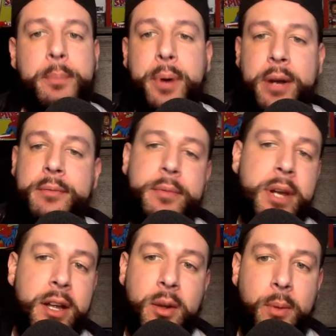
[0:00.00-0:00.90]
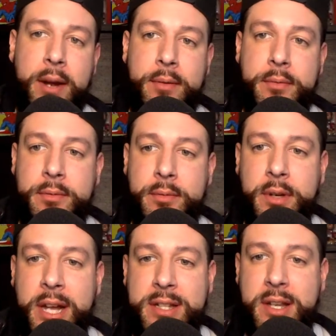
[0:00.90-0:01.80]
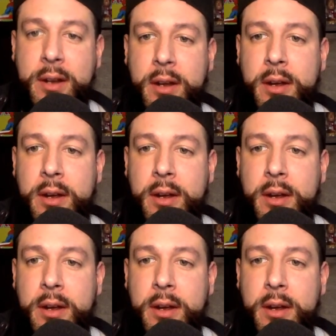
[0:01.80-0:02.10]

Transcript: But either way, that's it.